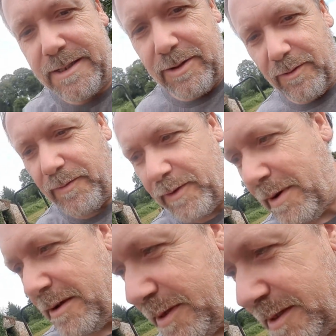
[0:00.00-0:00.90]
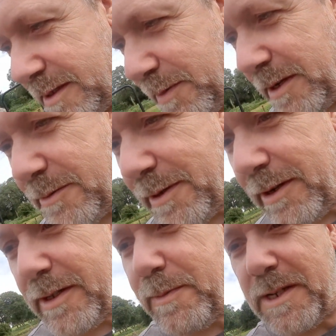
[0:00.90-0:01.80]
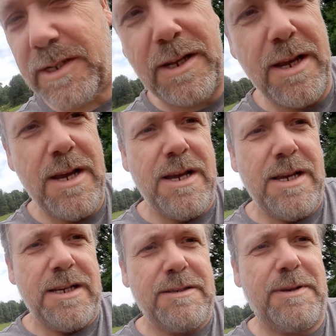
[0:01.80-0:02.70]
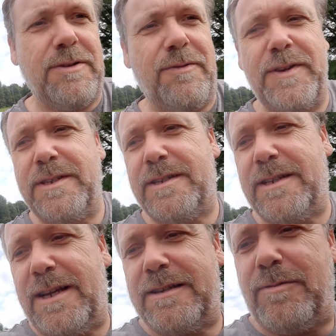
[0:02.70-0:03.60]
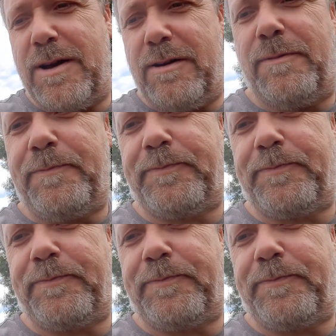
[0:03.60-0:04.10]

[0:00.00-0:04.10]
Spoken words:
not for the moment, because we've got a special visit today as well.